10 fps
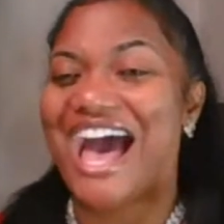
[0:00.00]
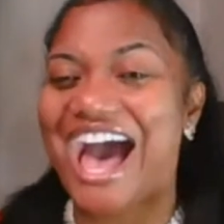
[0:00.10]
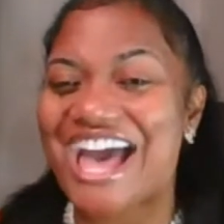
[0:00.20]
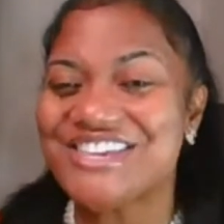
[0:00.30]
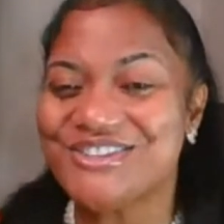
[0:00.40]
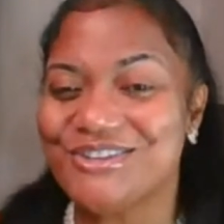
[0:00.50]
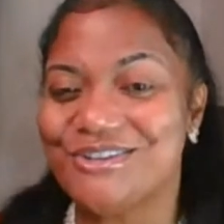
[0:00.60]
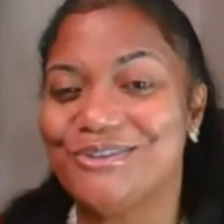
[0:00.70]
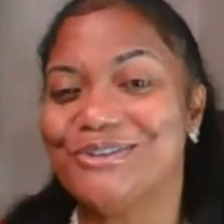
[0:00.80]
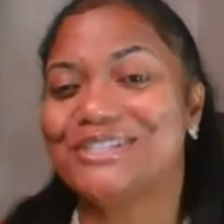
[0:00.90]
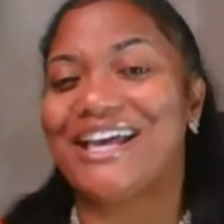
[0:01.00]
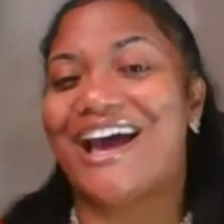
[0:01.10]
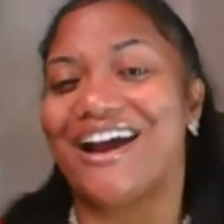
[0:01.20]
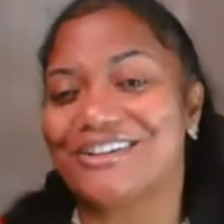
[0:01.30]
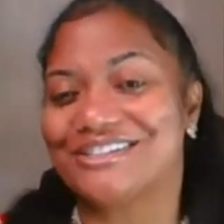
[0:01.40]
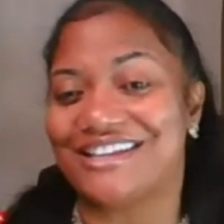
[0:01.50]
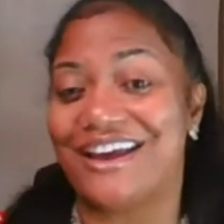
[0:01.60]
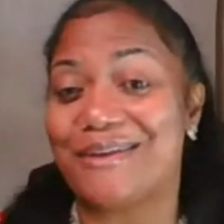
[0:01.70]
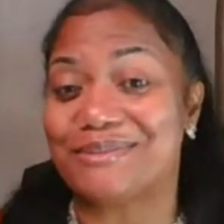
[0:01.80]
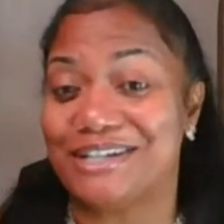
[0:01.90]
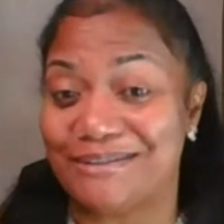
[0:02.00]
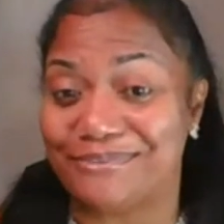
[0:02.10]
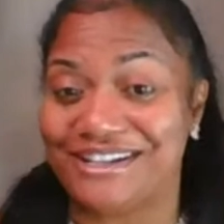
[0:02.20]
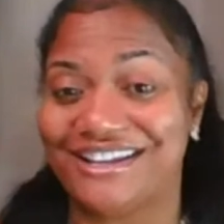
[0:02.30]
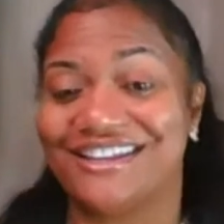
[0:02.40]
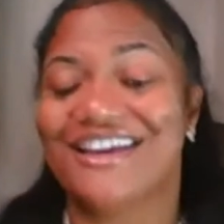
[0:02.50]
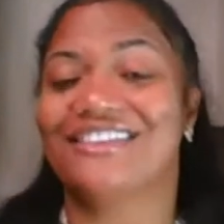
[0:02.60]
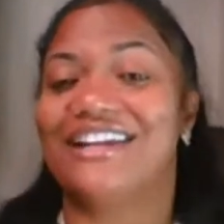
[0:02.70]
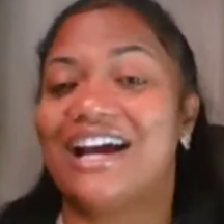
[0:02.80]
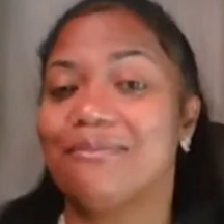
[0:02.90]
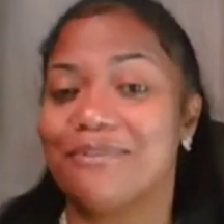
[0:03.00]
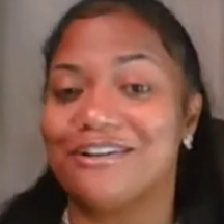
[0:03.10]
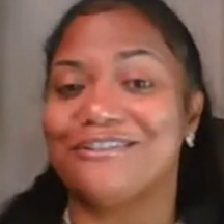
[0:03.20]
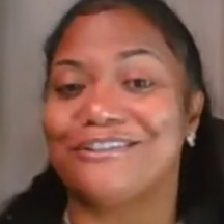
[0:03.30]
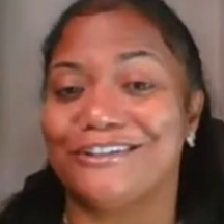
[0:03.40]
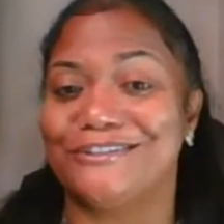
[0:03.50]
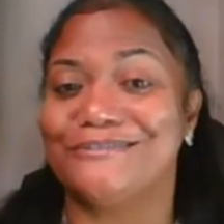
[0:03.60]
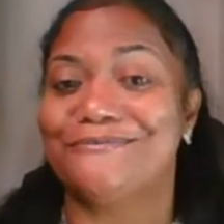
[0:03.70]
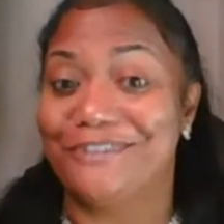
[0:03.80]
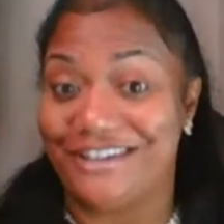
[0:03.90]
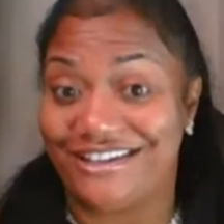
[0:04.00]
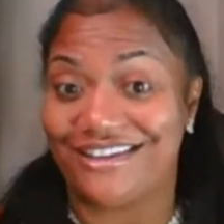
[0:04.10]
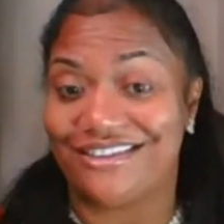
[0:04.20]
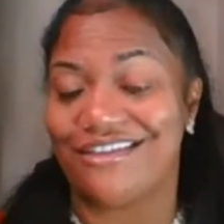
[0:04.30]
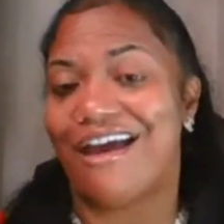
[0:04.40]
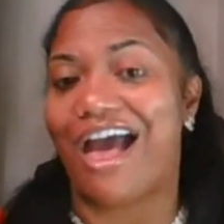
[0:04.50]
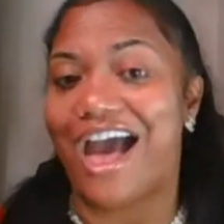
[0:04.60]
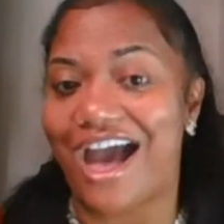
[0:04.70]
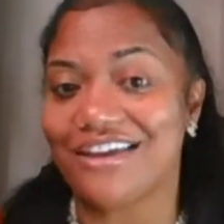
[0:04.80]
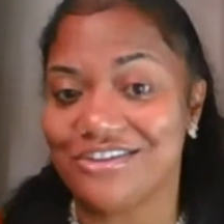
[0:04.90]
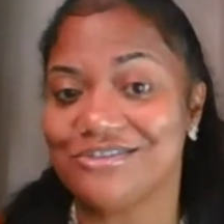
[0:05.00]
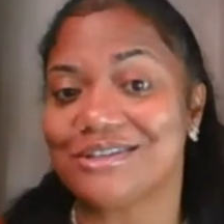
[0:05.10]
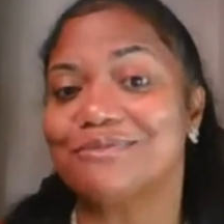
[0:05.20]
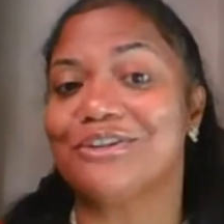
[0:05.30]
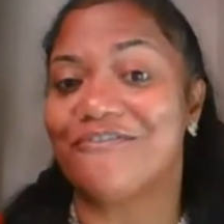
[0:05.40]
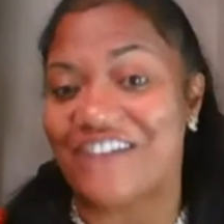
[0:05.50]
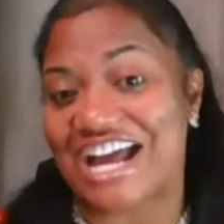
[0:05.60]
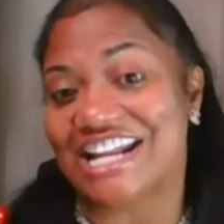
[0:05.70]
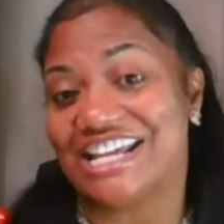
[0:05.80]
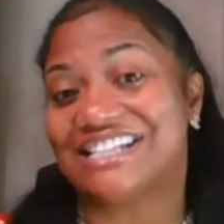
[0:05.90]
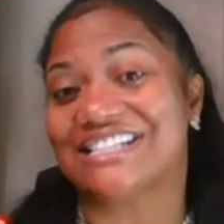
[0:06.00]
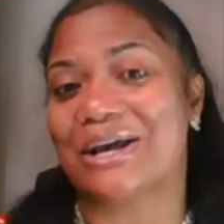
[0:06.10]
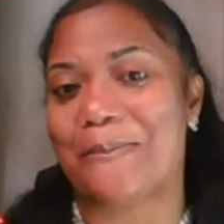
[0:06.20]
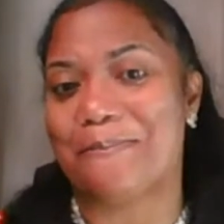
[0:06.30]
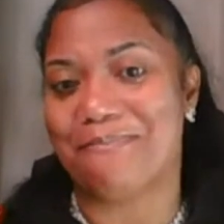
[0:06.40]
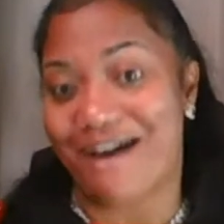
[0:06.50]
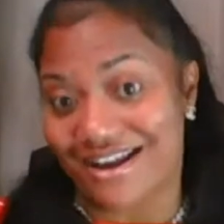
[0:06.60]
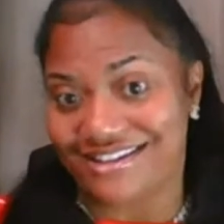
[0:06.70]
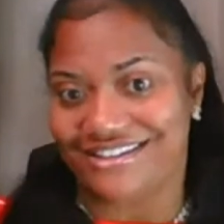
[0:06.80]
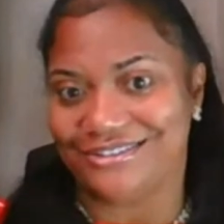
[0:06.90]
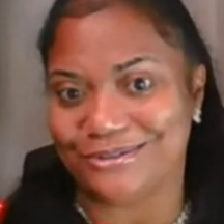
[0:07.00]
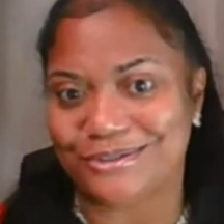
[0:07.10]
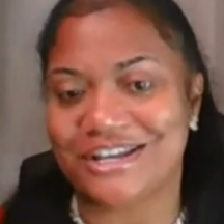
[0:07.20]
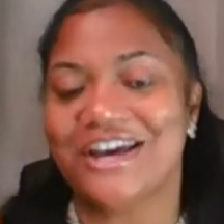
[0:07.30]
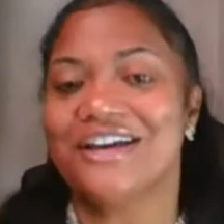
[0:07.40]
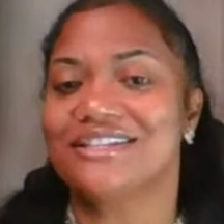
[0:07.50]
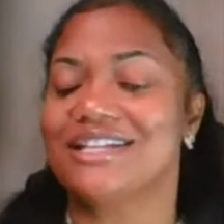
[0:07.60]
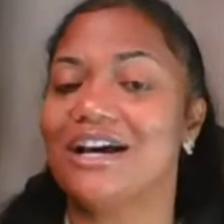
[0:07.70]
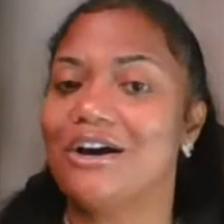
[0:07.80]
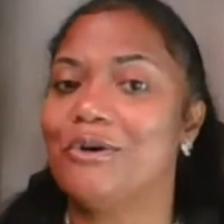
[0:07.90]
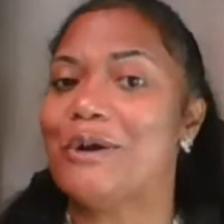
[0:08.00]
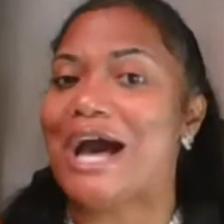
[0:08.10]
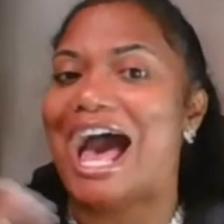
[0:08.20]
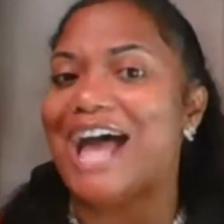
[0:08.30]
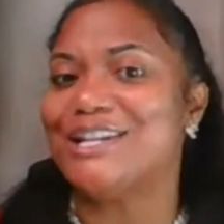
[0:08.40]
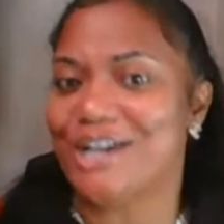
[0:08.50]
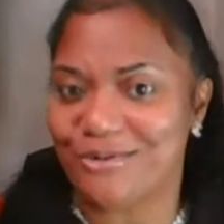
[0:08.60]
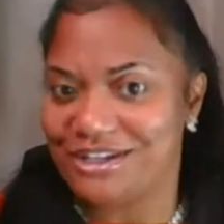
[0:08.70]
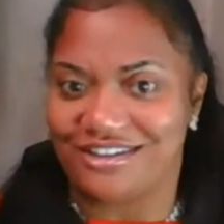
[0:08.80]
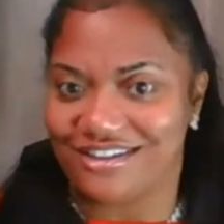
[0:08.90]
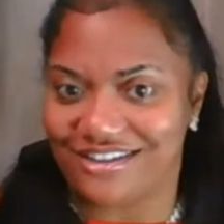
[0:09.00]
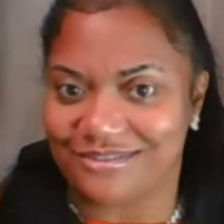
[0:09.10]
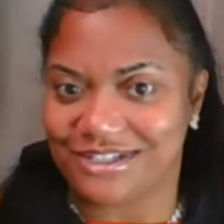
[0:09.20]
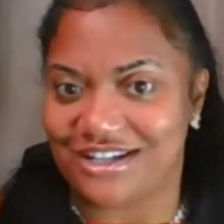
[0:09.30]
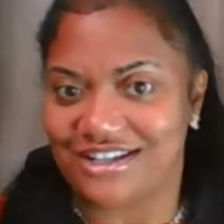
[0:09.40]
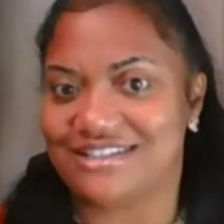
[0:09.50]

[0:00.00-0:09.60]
I use our same company that I broker with. I use them to finance my deals. So I know we can get them done.